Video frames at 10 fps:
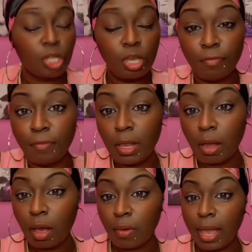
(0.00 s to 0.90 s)
So, you
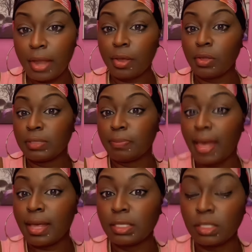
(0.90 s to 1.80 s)
feel all right now,
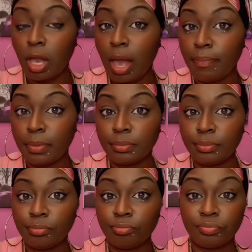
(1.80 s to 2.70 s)
Spice? You happy?
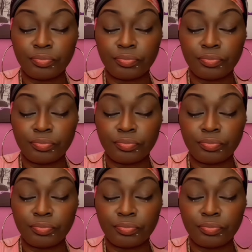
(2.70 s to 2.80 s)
